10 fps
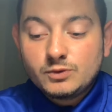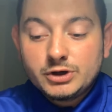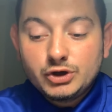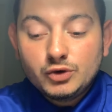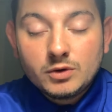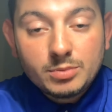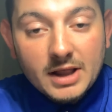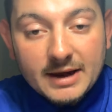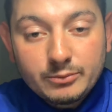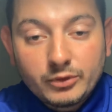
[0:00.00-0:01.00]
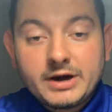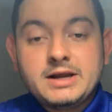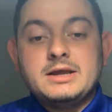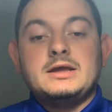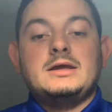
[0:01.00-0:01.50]
when you apply
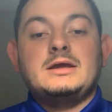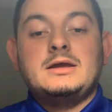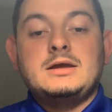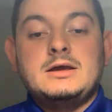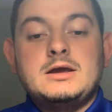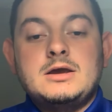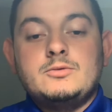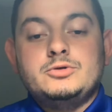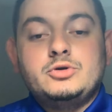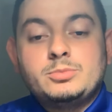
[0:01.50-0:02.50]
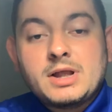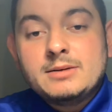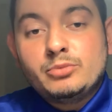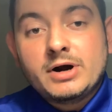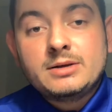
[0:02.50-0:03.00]
brake. You apply
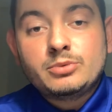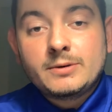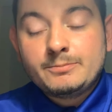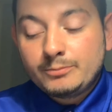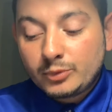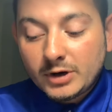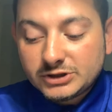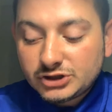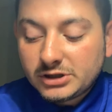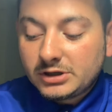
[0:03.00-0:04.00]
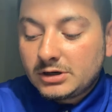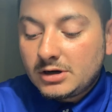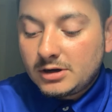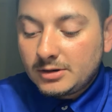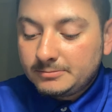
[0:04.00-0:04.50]
pressure
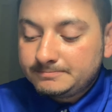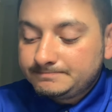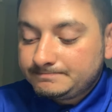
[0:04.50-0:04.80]
on